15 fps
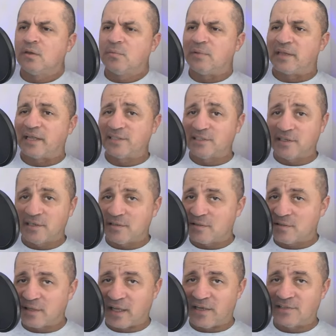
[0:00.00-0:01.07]
But that's
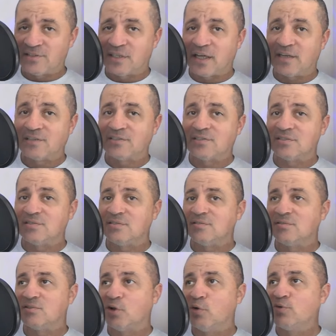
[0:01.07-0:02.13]
it. That is that is
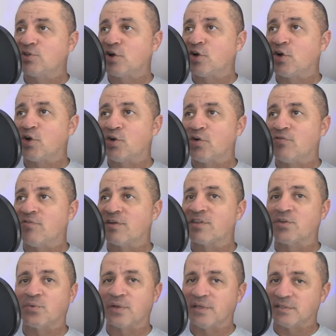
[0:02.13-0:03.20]
those are her
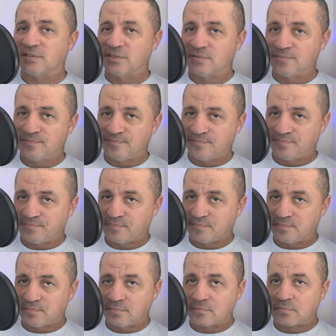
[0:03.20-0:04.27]
victories.
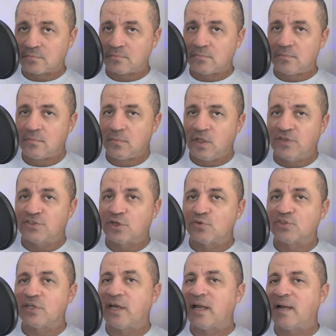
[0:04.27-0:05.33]
So
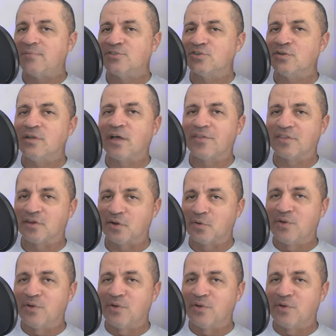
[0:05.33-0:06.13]
she had absolutely nothing